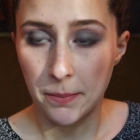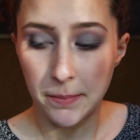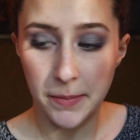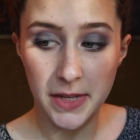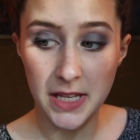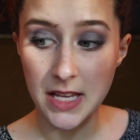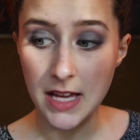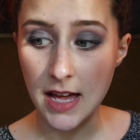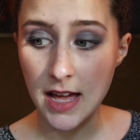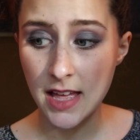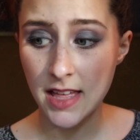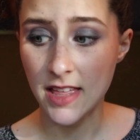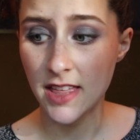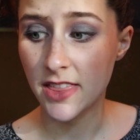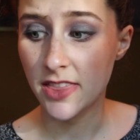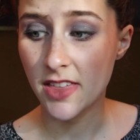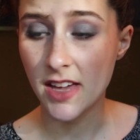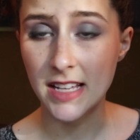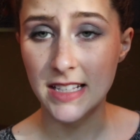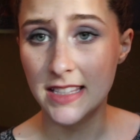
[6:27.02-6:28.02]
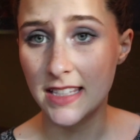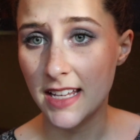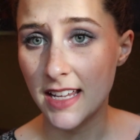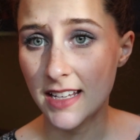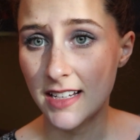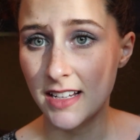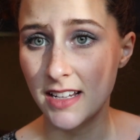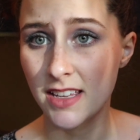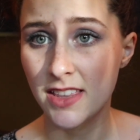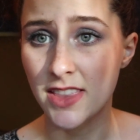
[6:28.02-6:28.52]
But yeah, that's
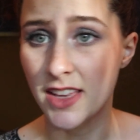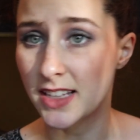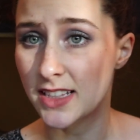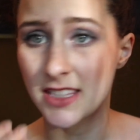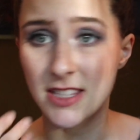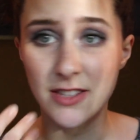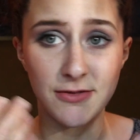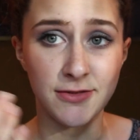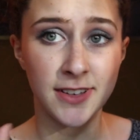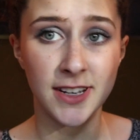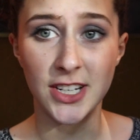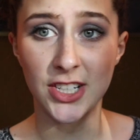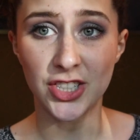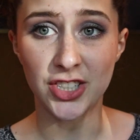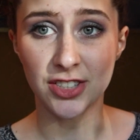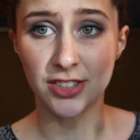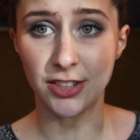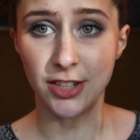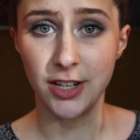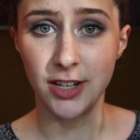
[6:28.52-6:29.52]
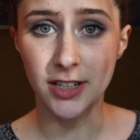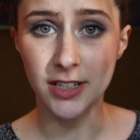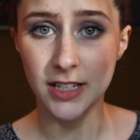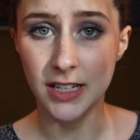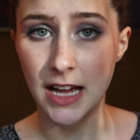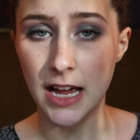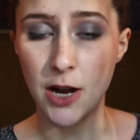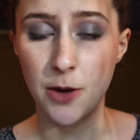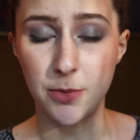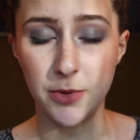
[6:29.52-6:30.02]
it. That's the finished look.
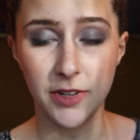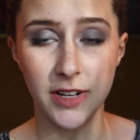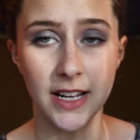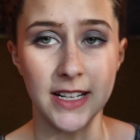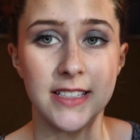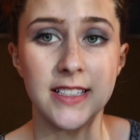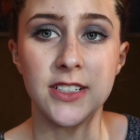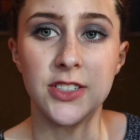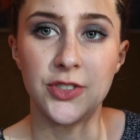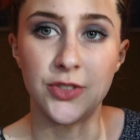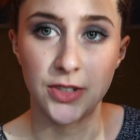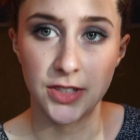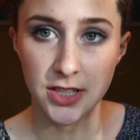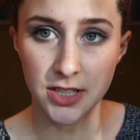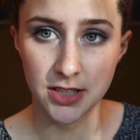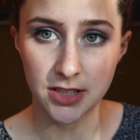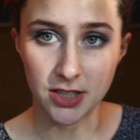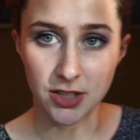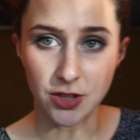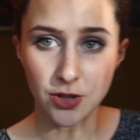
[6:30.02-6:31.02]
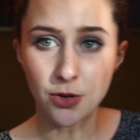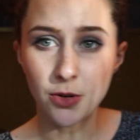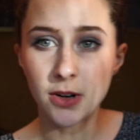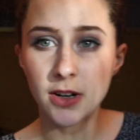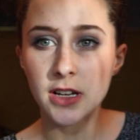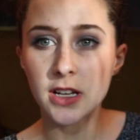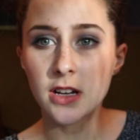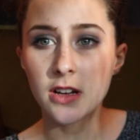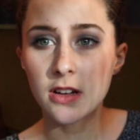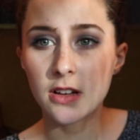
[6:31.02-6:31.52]
I hope you guys enjoyed this
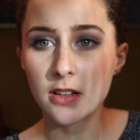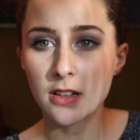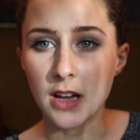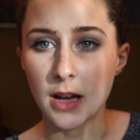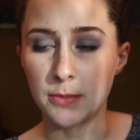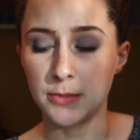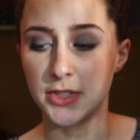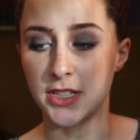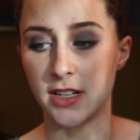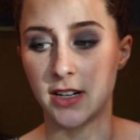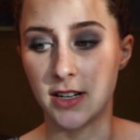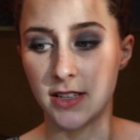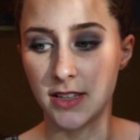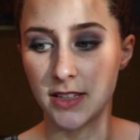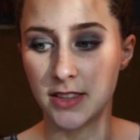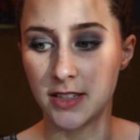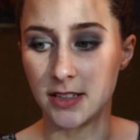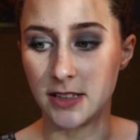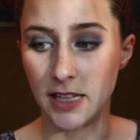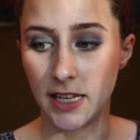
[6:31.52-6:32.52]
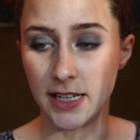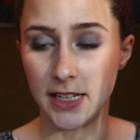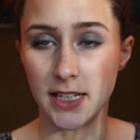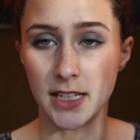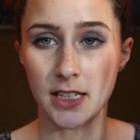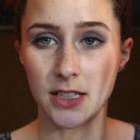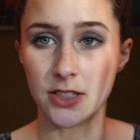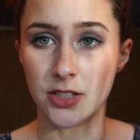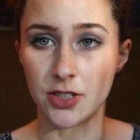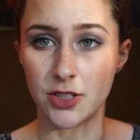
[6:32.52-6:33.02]
tutorial. I'm sorry that the
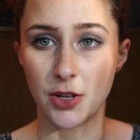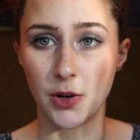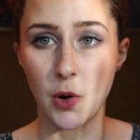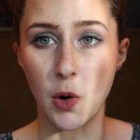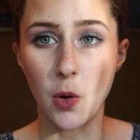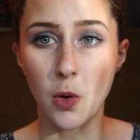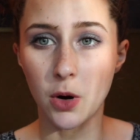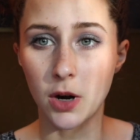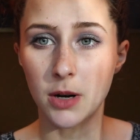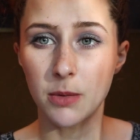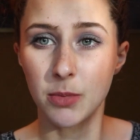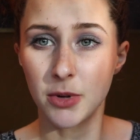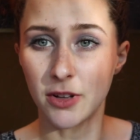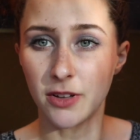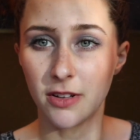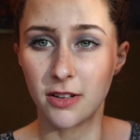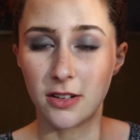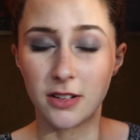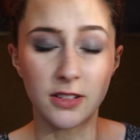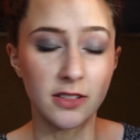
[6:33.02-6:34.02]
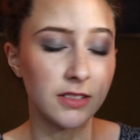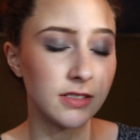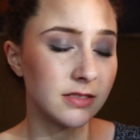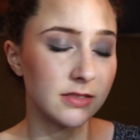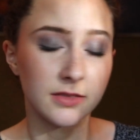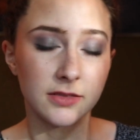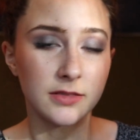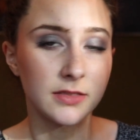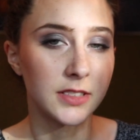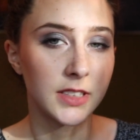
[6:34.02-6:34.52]
lighting is so horrible.
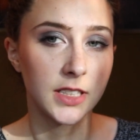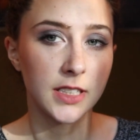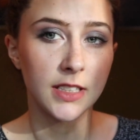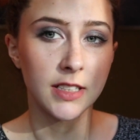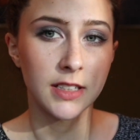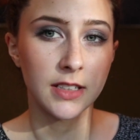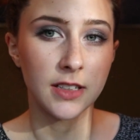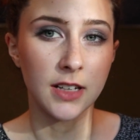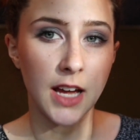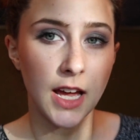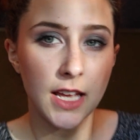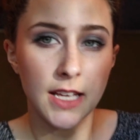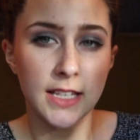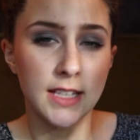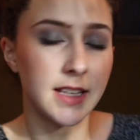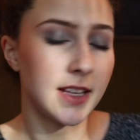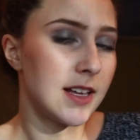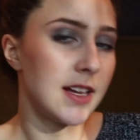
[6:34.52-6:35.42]
I